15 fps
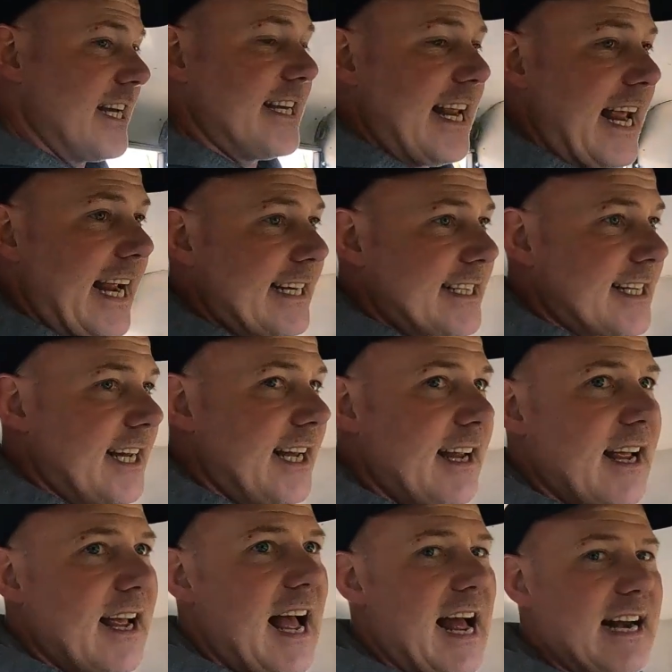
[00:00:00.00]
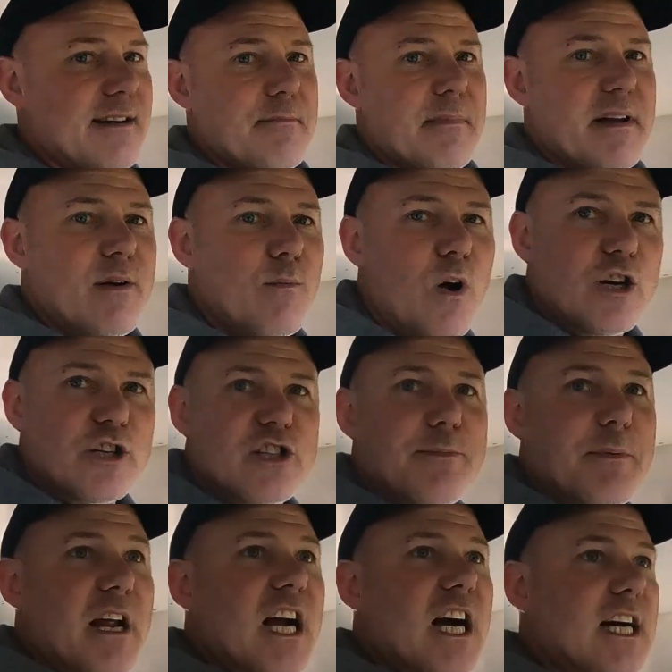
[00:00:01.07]
the dicks hadn't been
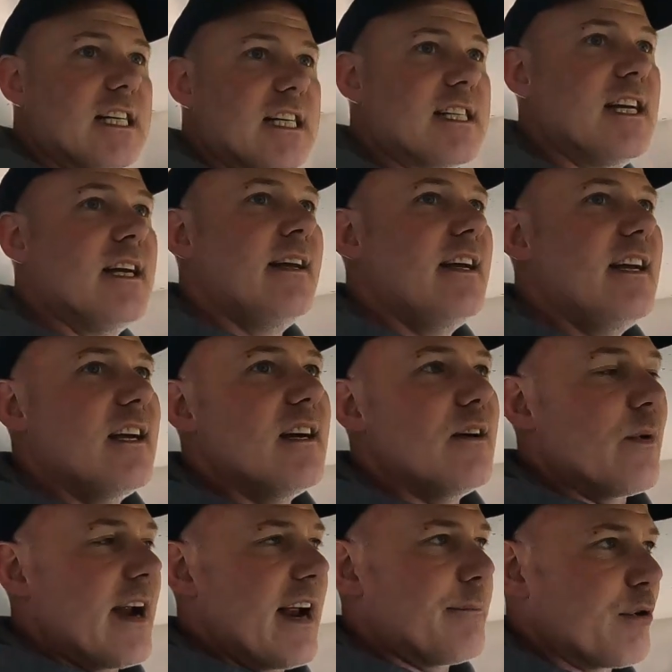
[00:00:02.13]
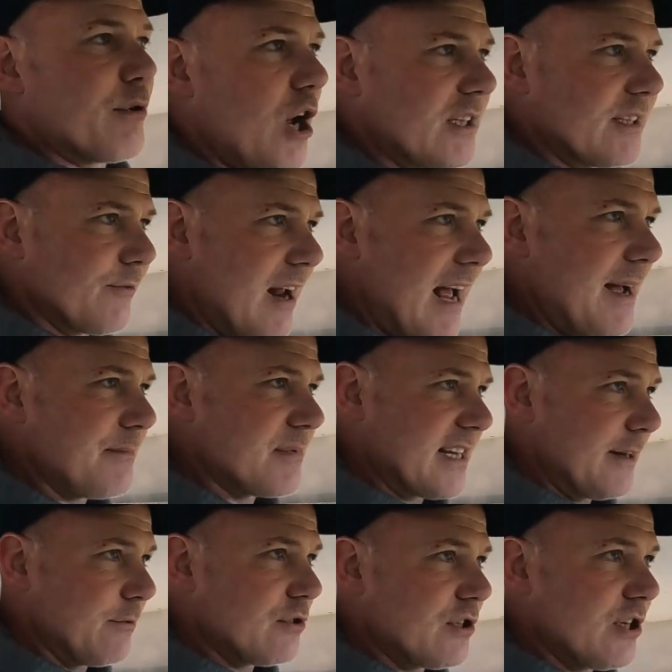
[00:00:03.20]
washed because we had brought the rams
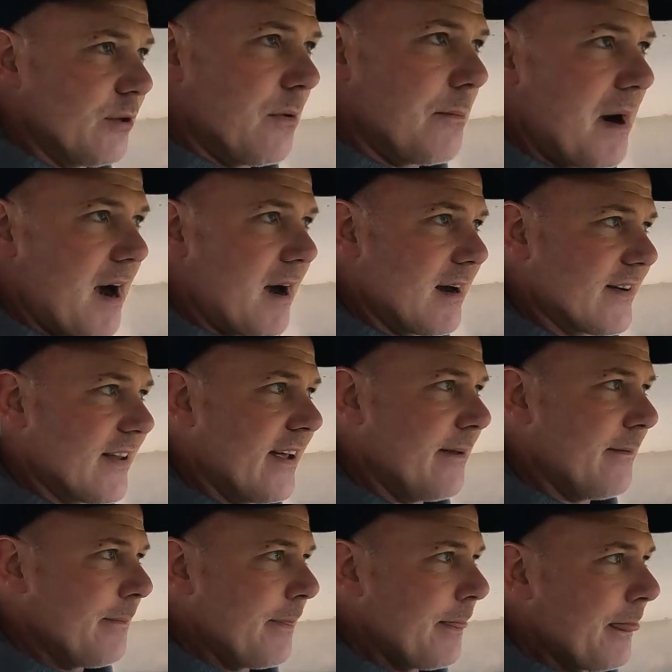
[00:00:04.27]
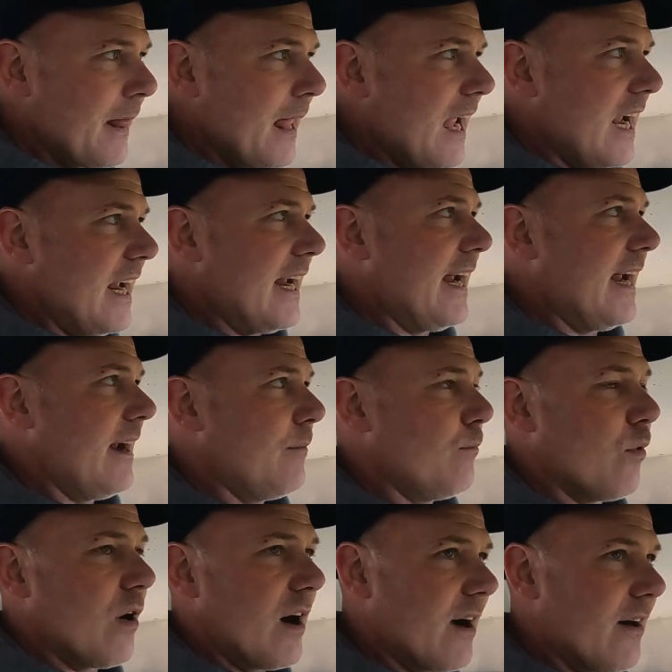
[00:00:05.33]
out to a mart,
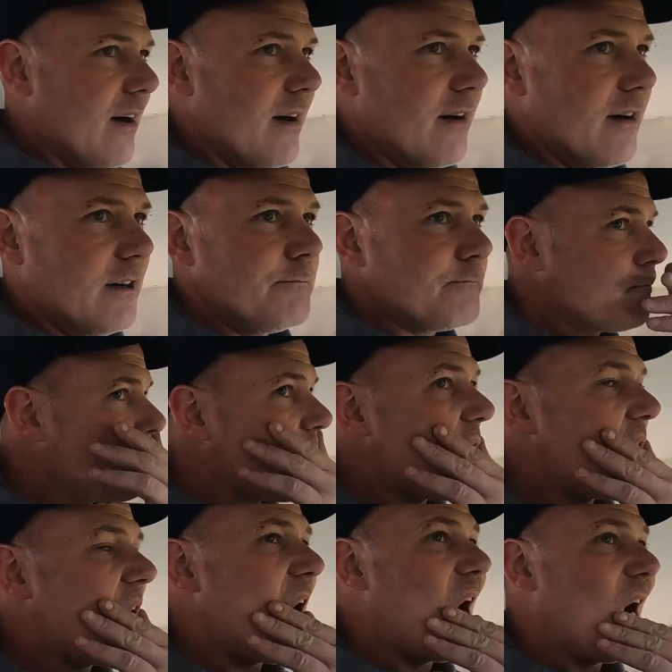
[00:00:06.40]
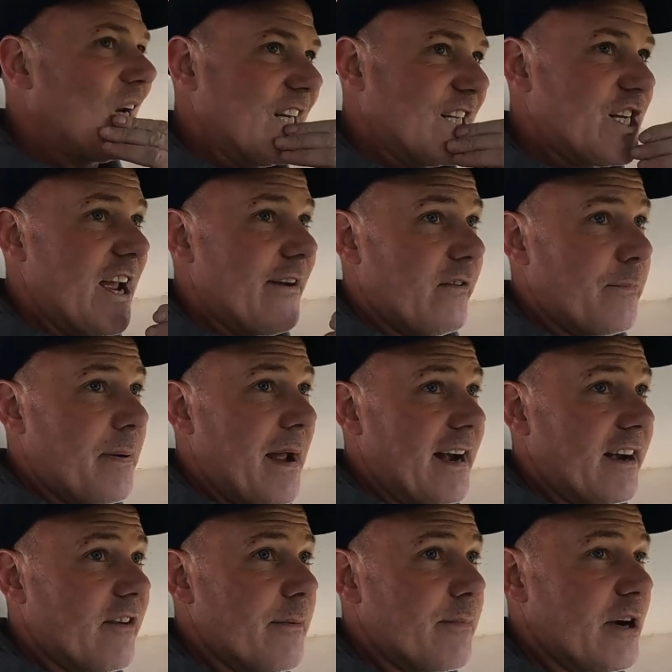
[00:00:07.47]
where all the Cheviot
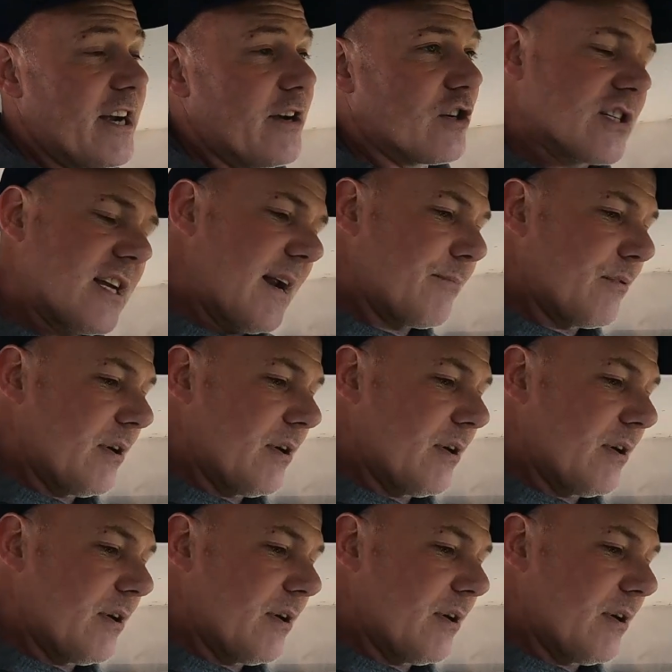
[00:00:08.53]
pedigree breeders